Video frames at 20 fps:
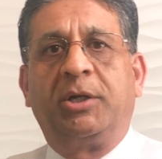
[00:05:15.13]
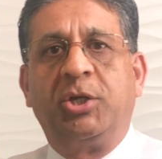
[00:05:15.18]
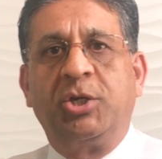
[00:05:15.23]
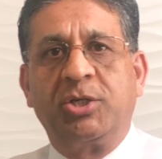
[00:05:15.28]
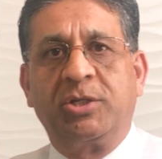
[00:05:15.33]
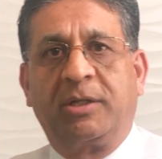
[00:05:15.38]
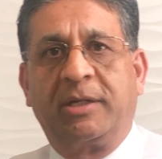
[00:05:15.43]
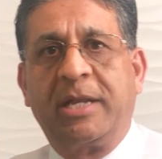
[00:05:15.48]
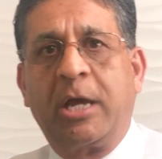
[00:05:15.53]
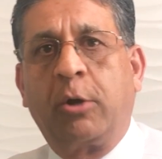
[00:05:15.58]

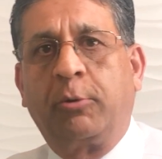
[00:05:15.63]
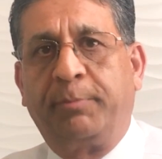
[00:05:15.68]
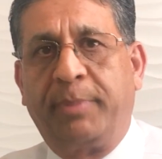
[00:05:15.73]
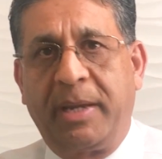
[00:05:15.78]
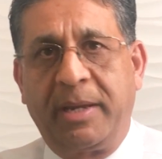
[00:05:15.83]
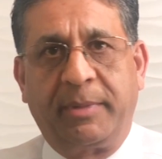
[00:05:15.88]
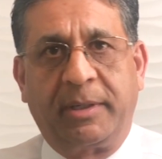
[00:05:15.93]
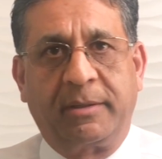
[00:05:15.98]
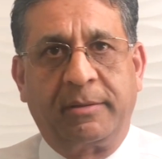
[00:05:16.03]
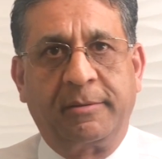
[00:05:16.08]
additional down
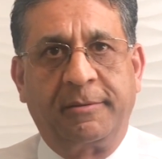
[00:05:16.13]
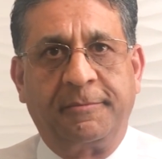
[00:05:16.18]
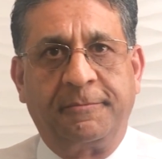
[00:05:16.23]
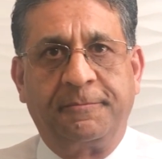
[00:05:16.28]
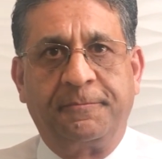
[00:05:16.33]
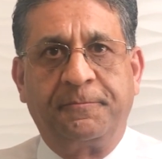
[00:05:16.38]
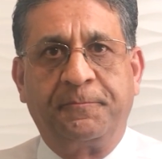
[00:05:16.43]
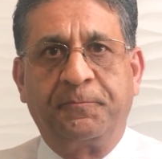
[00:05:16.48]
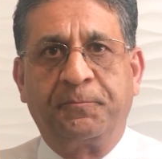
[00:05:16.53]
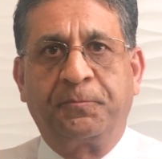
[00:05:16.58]
payment,
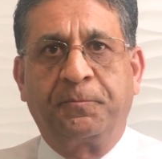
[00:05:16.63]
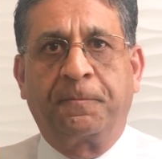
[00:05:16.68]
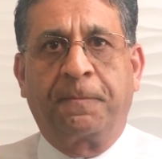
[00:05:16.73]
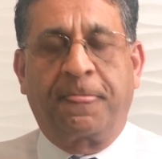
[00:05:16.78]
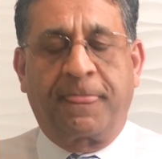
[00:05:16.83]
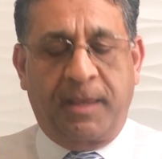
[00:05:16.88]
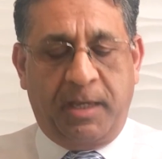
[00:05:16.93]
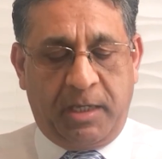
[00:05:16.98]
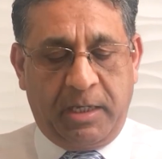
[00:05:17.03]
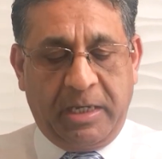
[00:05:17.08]

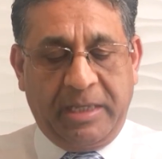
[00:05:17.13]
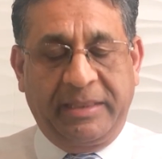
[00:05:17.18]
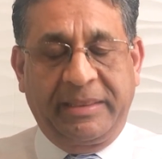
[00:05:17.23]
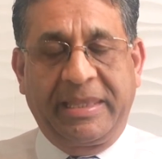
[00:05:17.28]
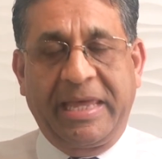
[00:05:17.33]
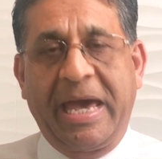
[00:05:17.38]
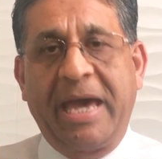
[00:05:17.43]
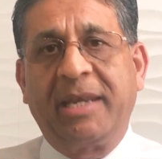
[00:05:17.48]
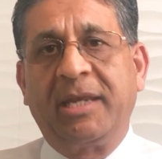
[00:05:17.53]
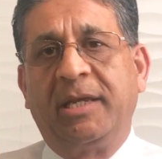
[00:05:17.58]

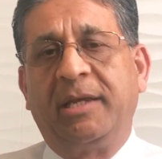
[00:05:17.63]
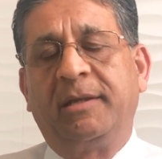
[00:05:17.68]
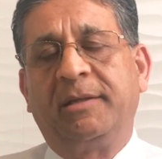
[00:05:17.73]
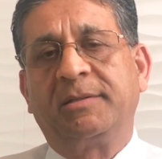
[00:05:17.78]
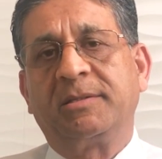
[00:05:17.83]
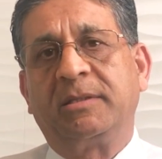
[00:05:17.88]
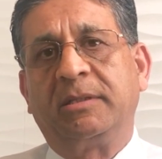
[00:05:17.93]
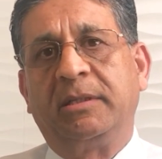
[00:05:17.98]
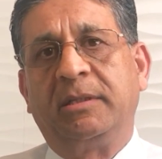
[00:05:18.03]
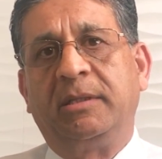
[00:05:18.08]
and that
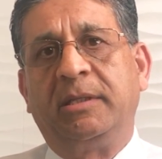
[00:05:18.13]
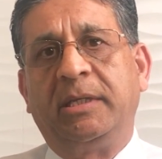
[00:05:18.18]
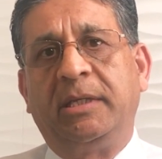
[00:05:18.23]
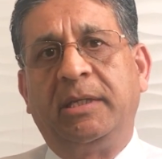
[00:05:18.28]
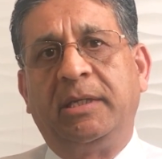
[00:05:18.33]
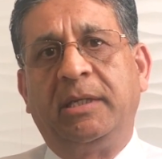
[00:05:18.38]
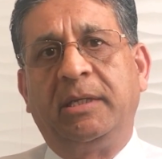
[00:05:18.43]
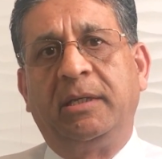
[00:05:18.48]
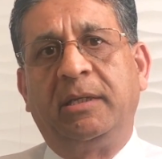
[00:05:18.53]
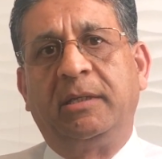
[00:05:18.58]
is
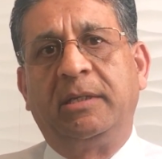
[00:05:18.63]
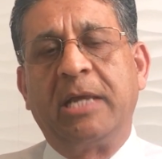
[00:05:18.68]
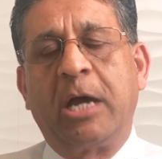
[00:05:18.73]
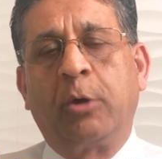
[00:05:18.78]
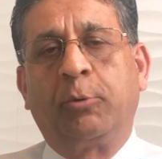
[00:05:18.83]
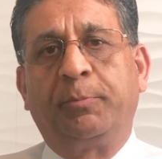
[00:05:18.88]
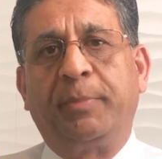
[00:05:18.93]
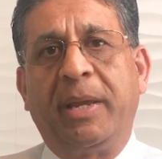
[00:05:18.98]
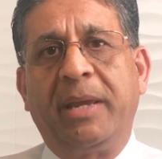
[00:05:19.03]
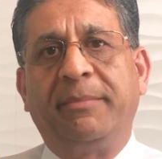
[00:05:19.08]
the
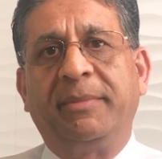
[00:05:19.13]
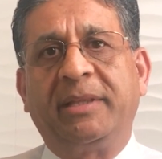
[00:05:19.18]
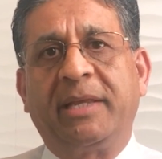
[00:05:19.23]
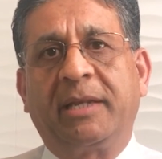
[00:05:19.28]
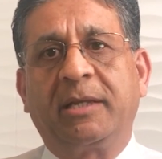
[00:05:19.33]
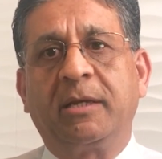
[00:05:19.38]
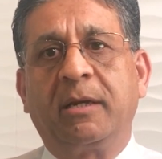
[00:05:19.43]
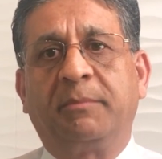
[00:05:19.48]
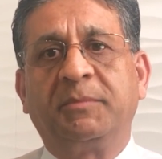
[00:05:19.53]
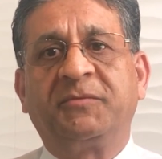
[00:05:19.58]
down payment
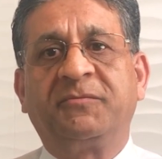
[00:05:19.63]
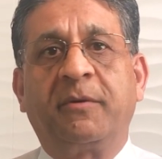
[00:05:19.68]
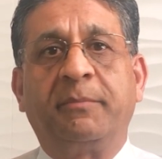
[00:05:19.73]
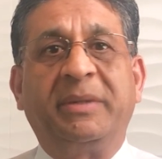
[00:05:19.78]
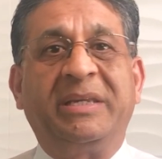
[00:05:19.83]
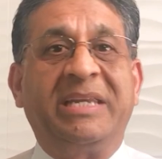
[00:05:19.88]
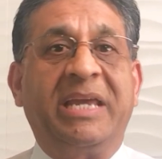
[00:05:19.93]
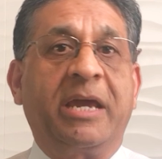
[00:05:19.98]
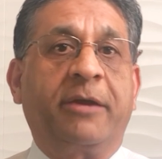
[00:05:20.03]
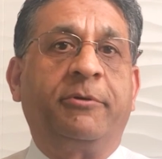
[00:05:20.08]
that comes
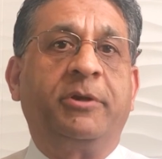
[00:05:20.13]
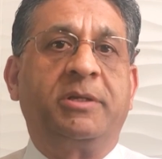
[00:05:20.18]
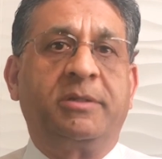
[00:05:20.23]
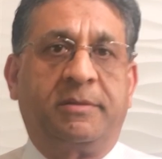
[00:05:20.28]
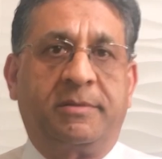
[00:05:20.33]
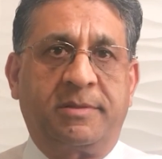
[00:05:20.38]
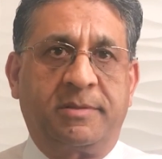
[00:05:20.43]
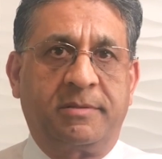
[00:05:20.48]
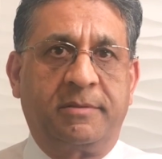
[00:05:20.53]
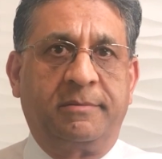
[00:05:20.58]
from
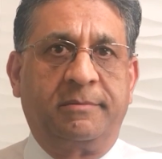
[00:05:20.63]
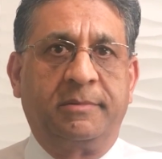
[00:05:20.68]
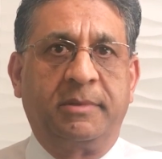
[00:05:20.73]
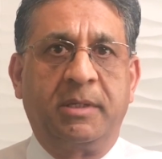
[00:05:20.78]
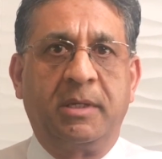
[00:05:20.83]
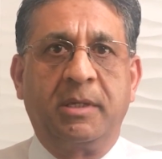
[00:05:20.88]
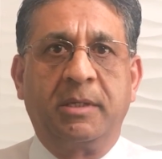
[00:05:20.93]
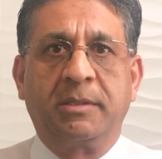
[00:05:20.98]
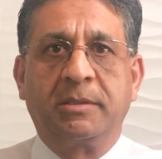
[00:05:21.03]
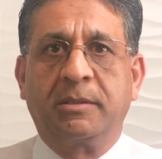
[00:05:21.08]
inheritance
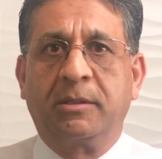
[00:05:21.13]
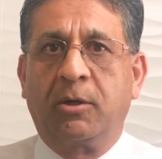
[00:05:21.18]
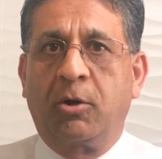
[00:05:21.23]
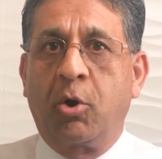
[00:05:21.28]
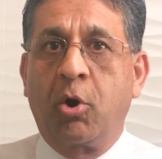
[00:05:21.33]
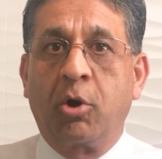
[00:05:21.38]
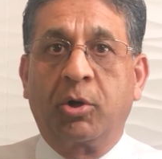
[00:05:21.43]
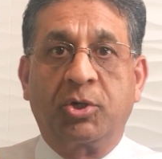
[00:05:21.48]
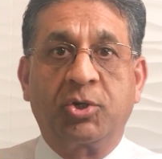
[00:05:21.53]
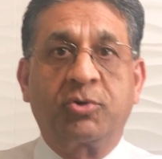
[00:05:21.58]

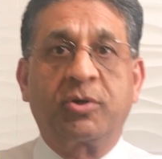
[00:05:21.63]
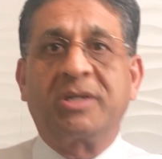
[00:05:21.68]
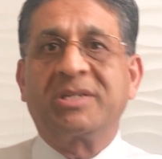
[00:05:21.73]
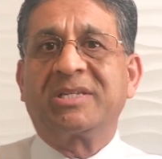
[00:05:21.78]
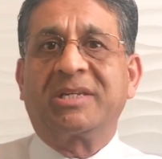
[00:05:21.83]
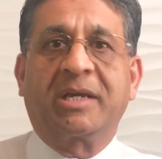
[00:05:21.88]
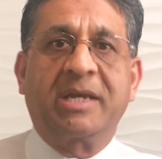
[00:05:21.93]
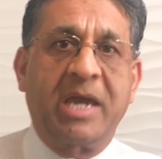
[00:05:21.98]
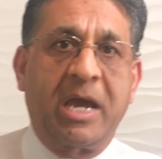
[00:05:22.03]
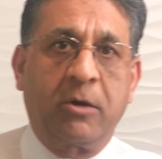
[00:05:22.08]
or
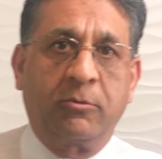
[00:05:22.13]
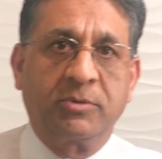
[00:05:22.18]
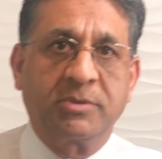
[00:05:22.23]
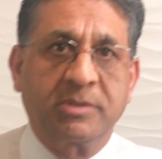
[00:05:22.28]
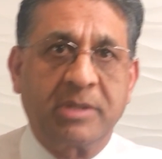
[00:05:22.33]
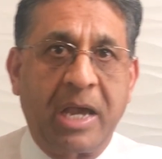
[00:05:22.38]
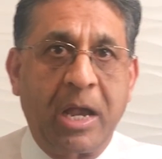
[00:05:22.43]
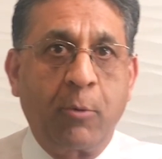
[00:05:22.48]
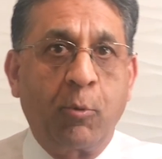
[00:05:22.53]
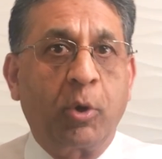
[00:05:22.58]
trust
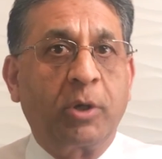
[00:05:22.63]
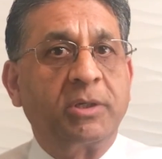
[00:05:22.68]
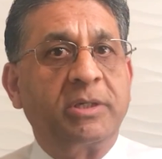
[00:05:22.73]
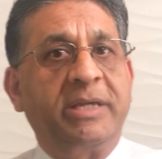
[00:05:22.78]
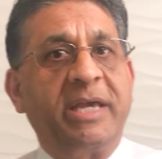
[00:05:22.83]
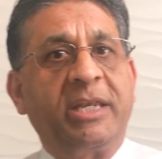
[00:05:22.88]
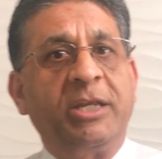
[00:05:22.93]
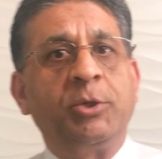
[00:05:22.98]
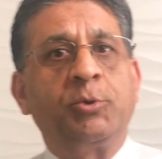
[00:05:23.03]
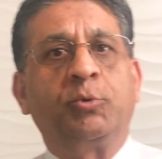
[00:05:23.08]
accounts. I
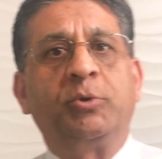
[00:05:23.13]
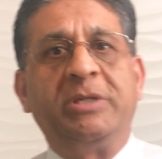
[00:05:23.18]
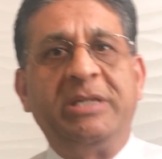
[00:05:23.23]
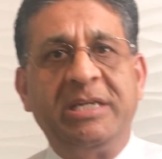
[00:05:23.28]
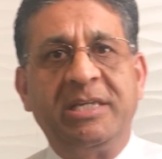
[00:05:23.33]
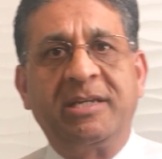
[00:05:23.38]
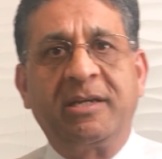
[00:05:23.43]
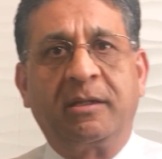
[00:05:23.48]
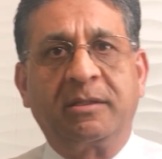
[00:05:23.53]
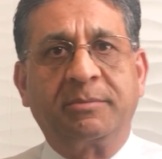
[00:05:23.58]
won't get into
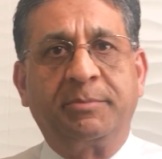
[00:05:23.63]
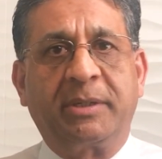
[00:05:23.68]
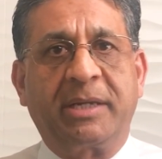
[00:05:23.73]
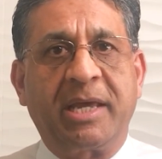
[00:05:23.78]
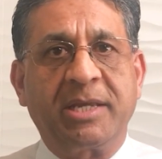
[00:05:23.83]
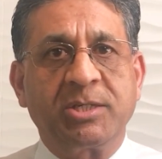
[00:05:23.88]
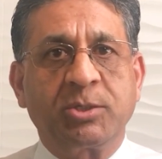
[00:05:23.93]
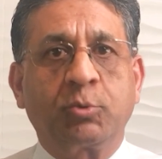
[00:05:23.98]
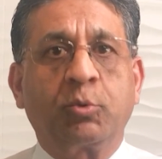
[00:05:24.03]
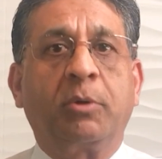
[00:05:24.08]
details, but
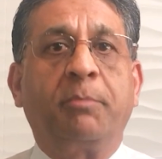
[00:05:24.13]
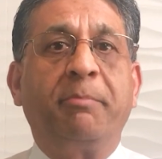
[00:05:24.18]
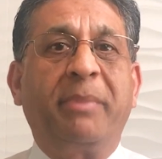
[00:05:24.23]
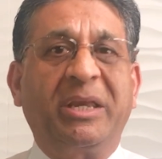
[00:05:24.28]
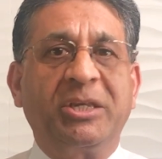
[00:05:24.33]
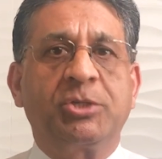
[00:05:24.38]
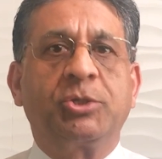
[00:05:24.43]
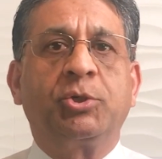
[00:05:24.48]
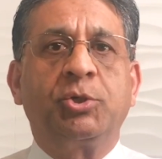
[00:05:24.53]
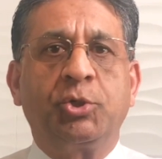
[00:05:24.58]
I just want to
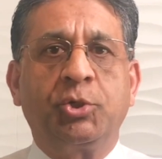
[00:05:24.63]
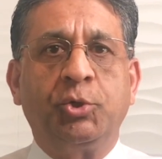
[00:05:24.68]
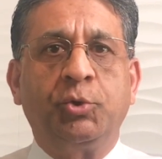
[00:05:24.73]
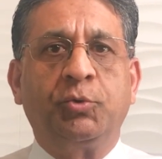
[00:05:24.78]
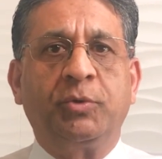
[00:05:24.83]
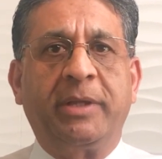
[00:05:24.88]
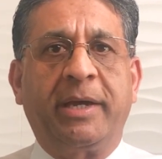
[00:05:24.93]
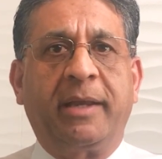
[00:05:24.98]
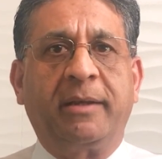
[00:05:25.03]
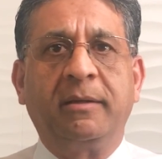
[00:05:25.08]
mention to
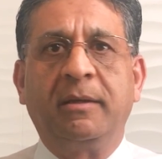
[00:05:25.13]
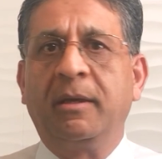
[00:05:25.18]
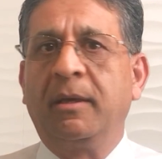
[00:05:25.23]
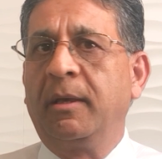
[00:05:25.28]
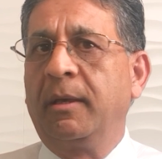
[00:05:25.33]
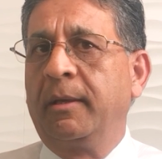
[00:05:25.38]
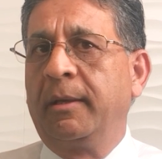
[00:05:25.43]
you that